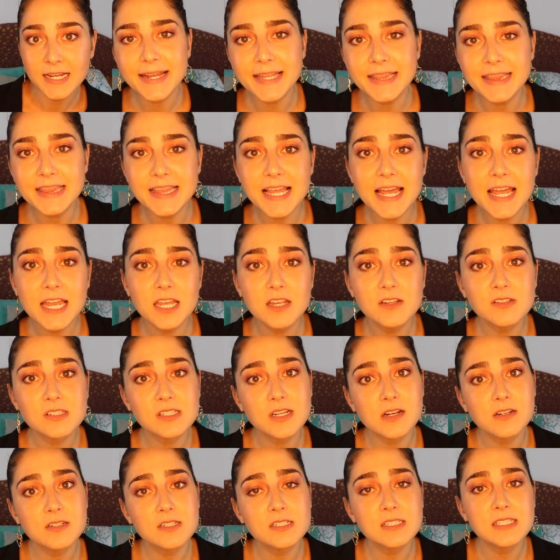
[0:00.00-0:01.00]
And then you
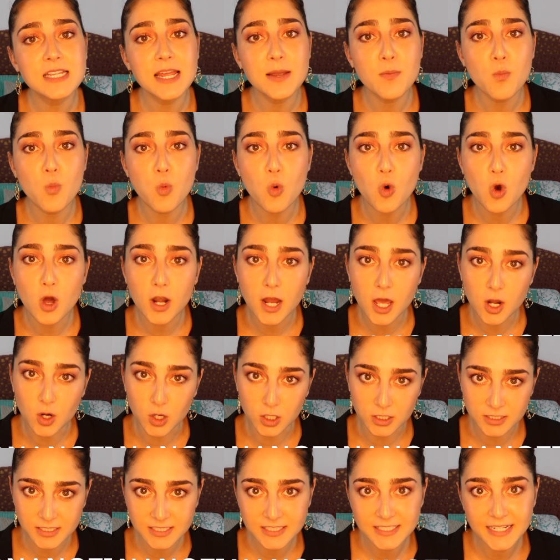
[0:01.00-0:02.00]
start to say
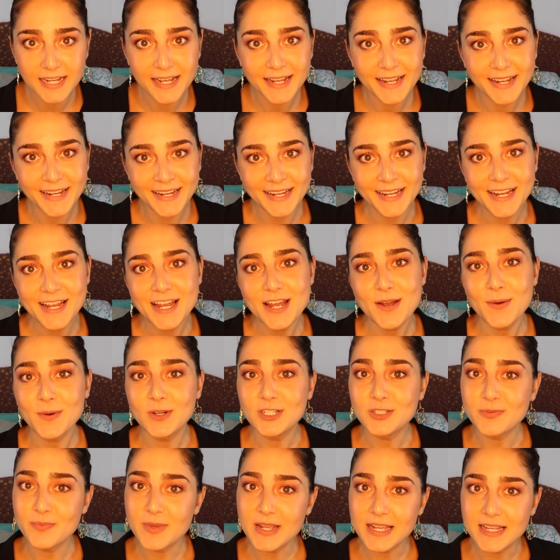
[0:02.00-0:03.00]
buonanotte,
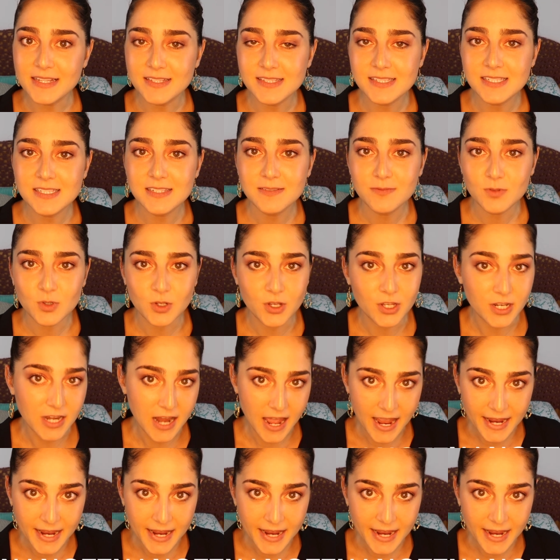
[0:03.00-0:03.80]
which means good